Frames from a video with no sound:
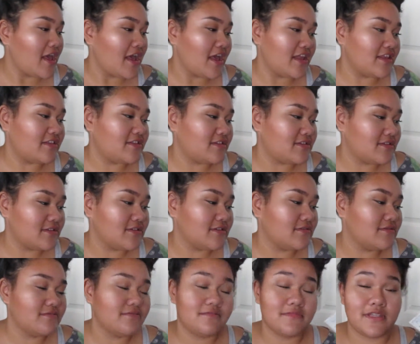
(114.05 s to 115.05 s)
It's
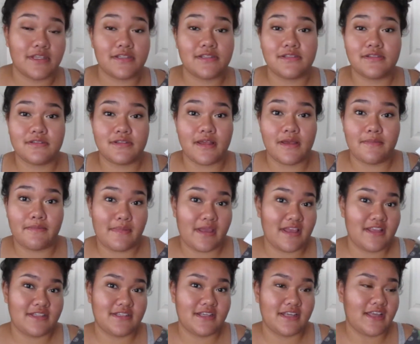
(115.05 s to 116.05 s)
just
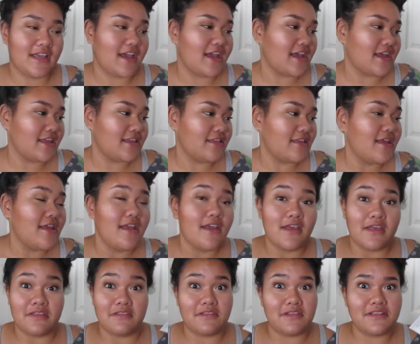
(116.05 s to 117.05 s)
amazing. And
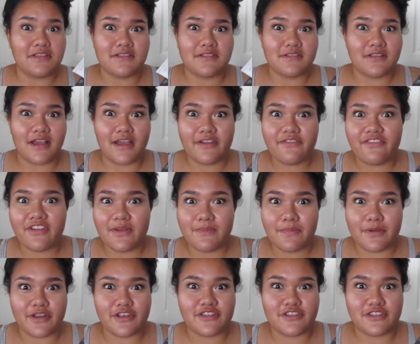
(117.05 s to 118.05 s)
this, I
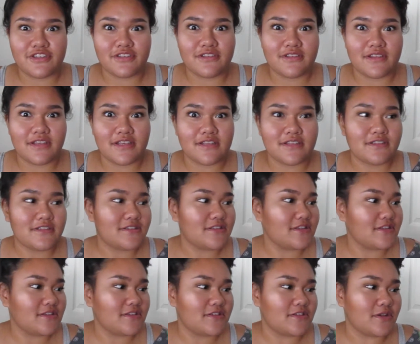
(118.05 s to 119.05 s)
repurchased this,
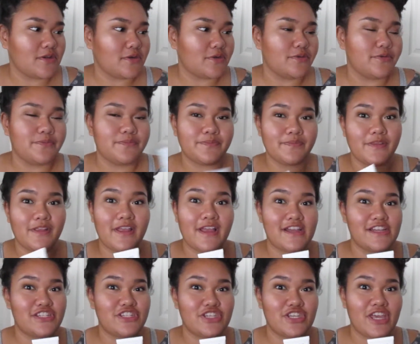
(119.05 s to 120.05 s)
so you
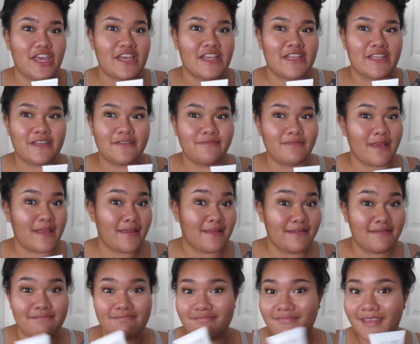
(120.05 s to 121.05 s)
guys should get it.
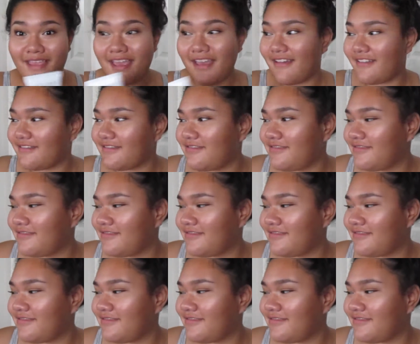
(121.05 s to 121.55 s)
And yeah,